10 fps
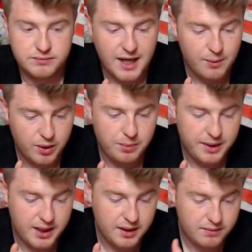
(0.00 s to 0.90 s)
It
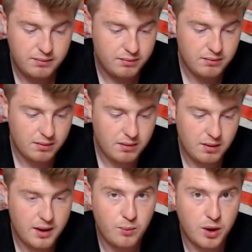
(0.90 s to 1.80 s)

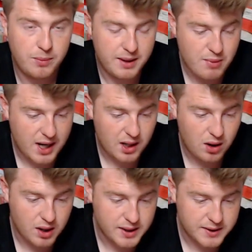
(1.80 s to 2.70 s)
will be Brad
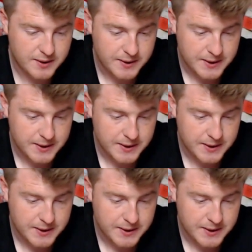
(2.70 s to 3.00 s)
Collins.